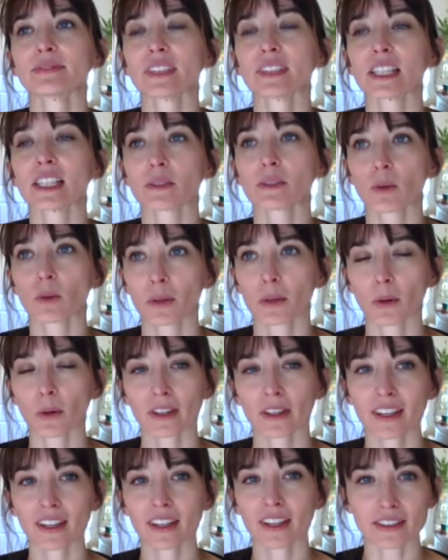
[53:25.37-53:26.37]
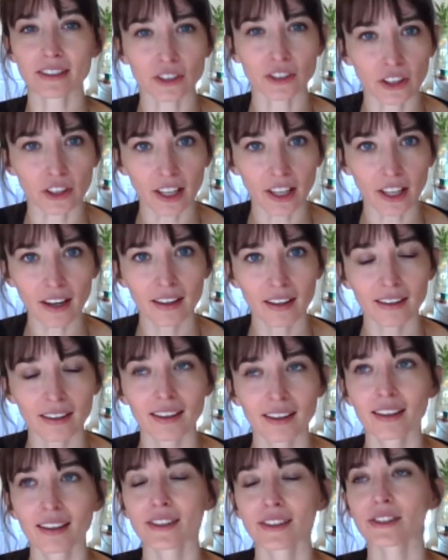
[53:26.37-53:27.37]
it's more important that it's good.
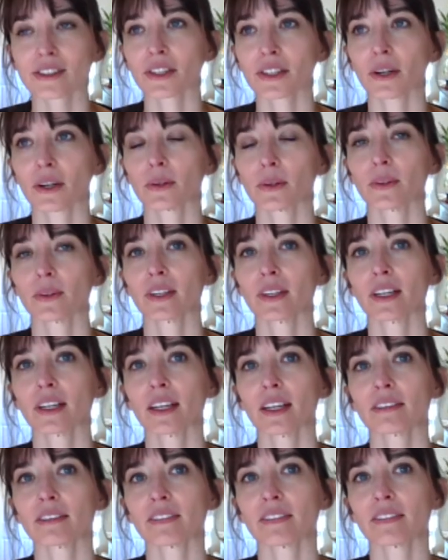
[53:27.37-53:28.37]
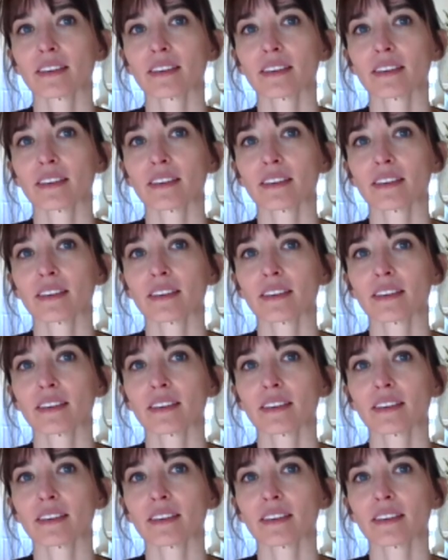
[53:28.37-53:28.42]
So if